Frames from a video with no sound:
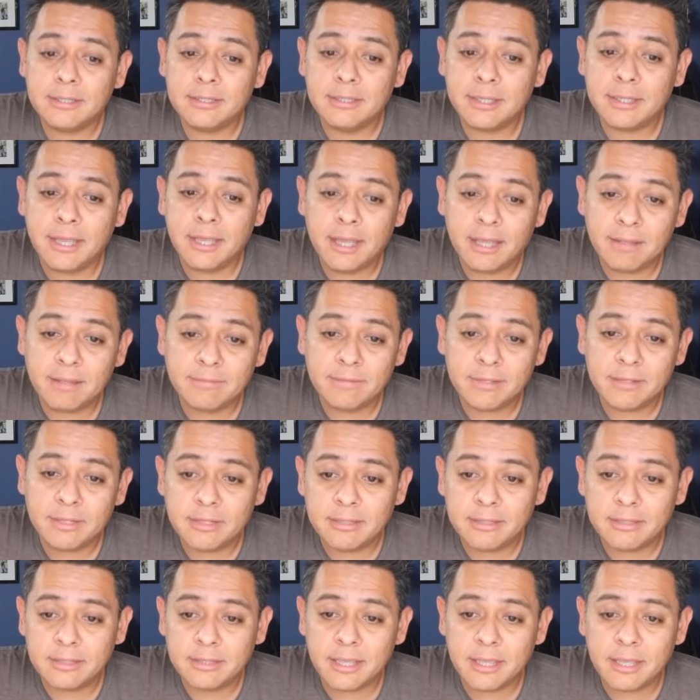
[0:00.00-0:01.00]
They have
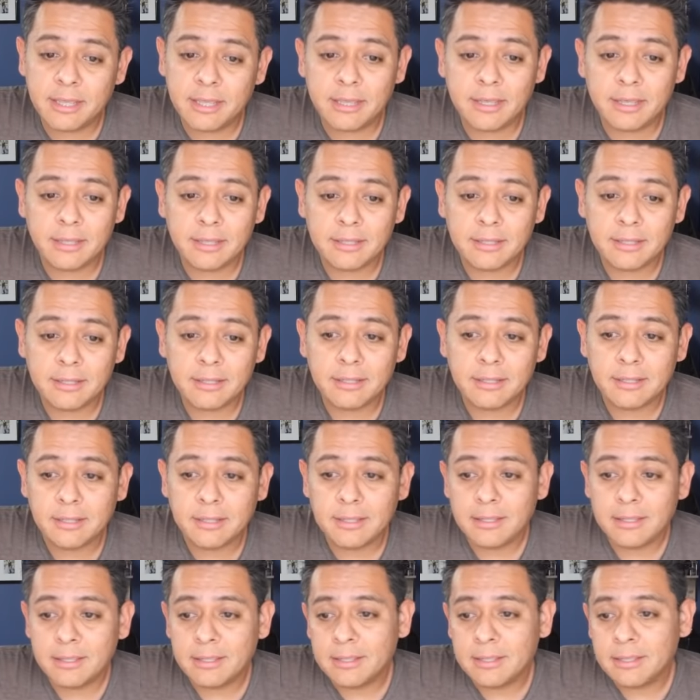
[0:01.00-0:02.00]
a thing.
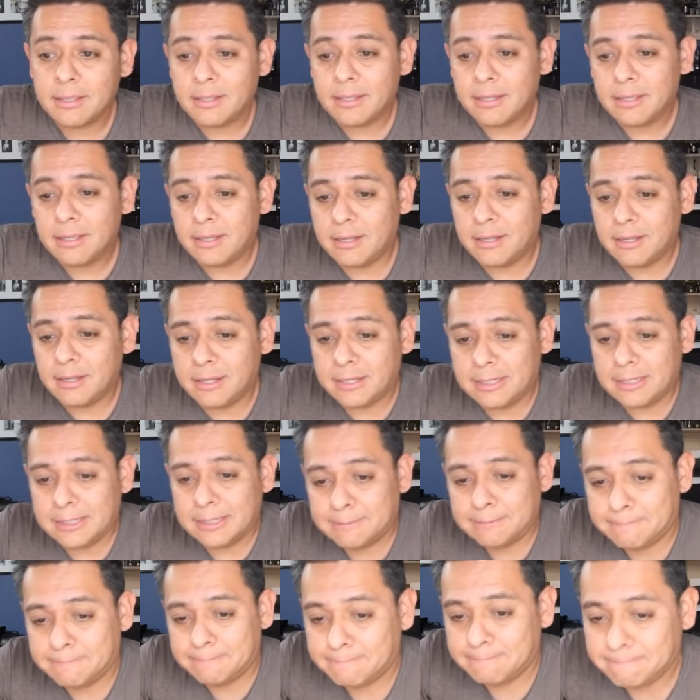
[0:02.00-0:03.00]

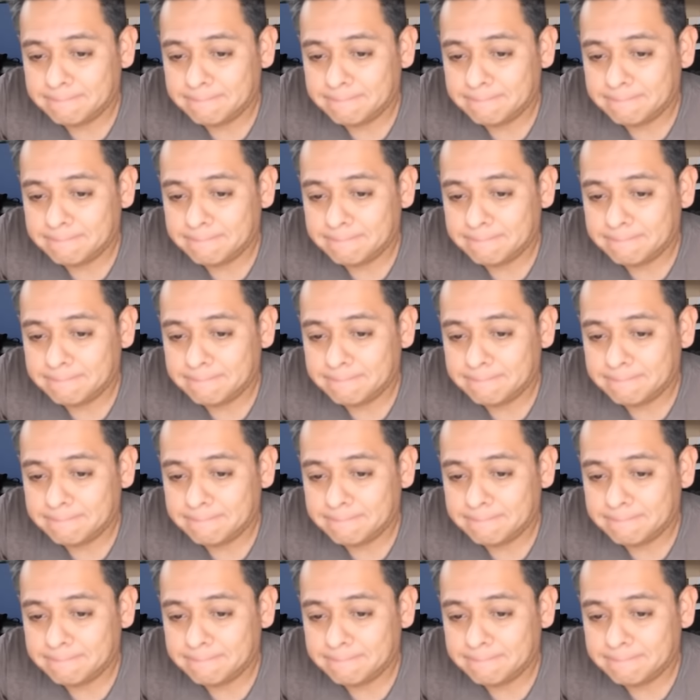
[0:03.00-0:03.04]
I